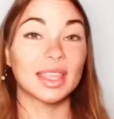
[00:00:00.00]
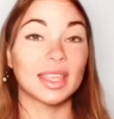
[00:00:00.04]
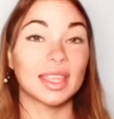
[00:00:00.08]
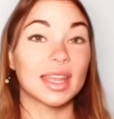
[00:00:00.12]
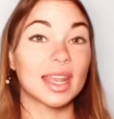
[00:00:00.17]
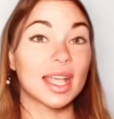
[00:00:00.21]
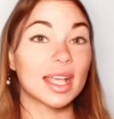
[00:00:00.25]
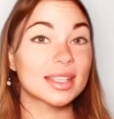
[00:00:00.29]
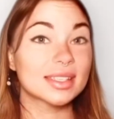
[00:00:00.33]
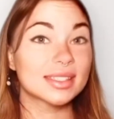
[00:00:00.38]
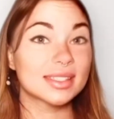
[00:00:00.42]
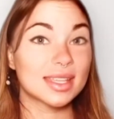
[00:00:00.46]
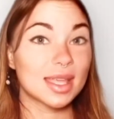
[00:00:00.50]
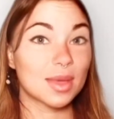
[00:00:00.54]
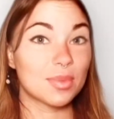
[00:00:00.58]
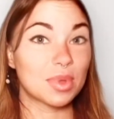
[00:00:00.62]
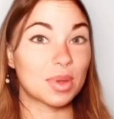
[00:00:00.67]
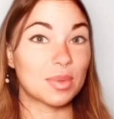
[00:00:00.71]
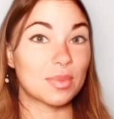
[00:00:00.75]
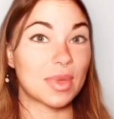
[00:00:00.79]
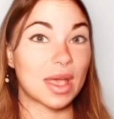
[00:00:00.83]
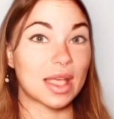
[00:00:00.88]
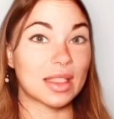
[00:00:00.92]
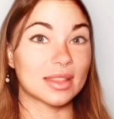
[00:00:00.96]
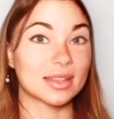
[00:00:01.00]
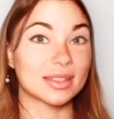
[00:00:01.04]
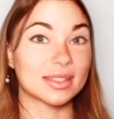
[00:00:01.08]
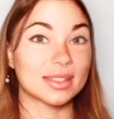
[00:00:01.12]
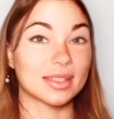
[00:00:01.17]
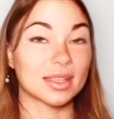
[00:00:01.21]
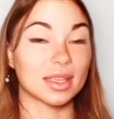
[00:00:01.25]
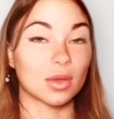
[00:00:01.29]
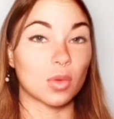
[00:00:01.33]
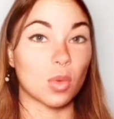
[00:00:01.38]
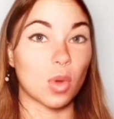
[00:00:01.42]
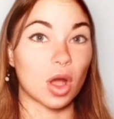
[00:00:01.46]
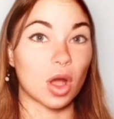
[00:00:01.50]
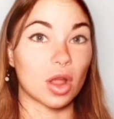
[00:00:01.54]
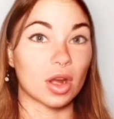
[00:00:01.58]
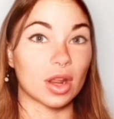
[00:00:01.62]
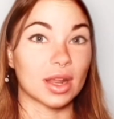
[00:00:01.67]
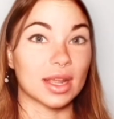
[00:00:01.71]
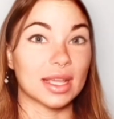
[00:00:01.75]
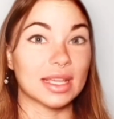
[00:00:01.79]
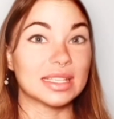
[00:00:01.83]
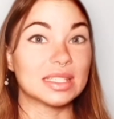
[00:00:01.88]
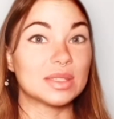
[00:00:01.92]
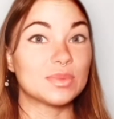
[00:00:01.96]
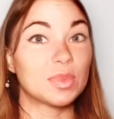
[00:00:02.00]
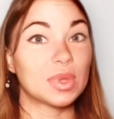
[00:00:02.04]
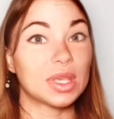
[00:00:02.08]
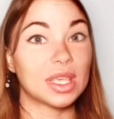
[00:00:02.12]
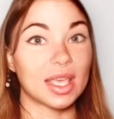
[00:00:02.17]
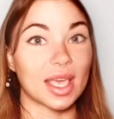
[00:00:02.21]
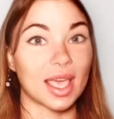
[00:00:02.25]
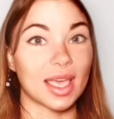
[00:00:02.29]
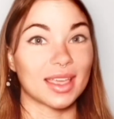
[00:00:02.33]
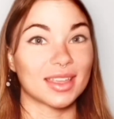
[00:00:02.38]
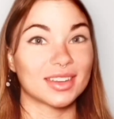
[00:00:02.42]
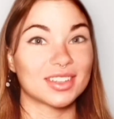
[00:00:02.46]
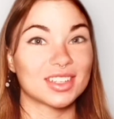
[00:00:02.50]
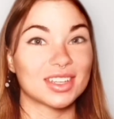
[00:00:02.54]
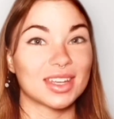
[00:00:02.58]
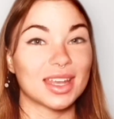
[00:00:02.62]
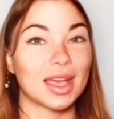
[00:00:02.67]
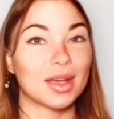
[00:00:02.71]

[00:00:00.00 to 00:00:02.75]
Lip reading: The next step in balancing water is pH.